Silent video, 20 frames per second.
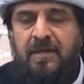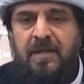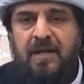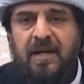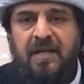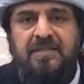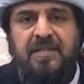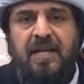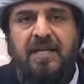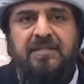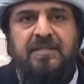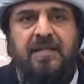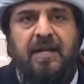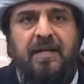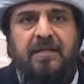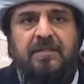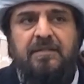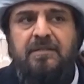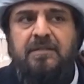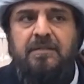As I
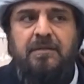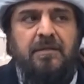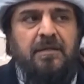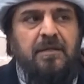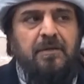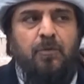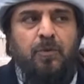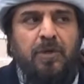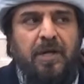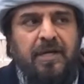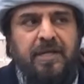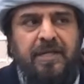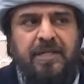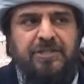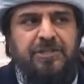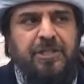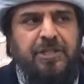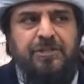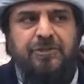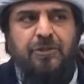said,
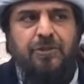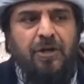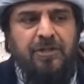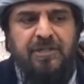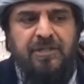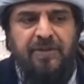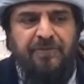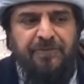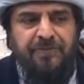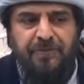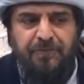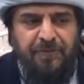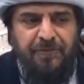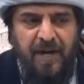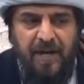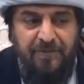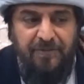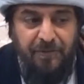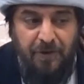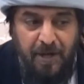east is not
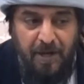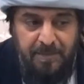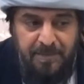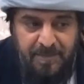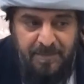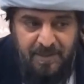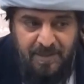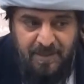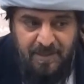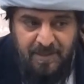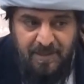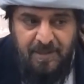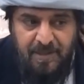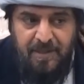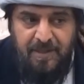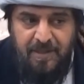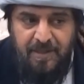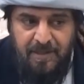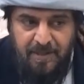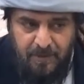far from
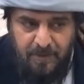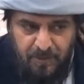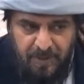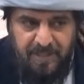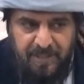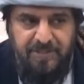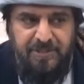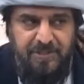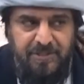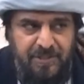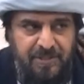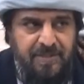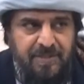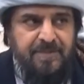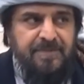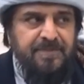west.